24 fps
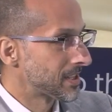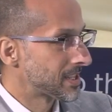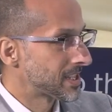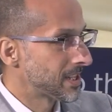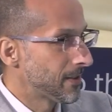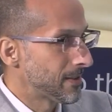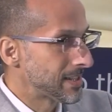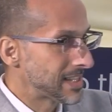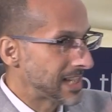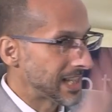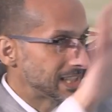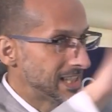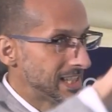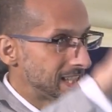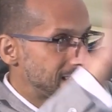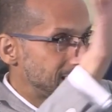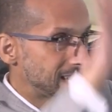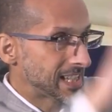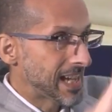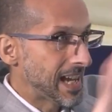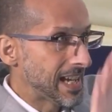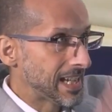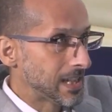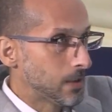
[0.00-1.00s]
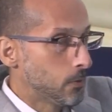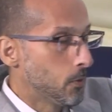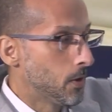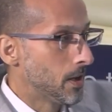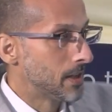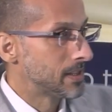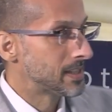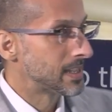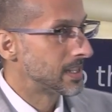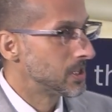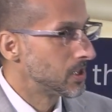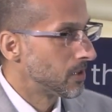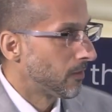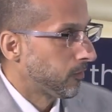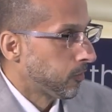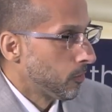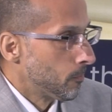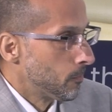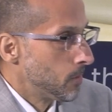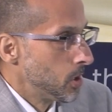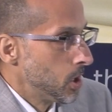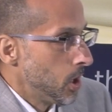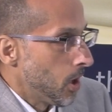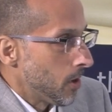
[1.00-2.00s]
So it's actually scanning words
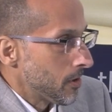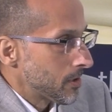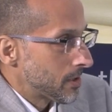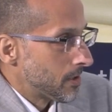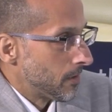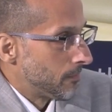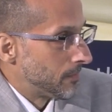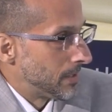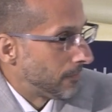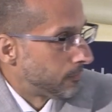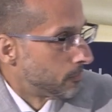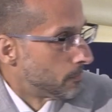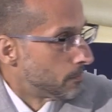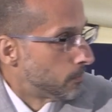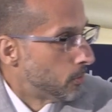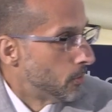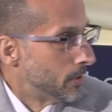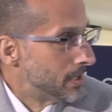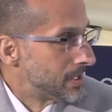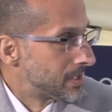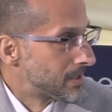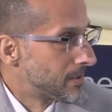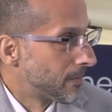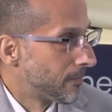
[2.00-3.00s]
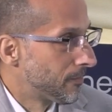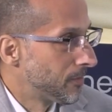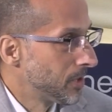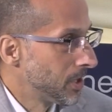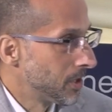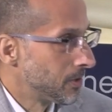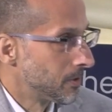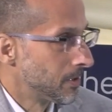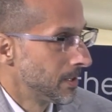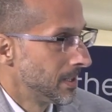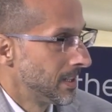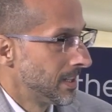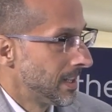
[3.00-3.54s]
from lots of different points of view.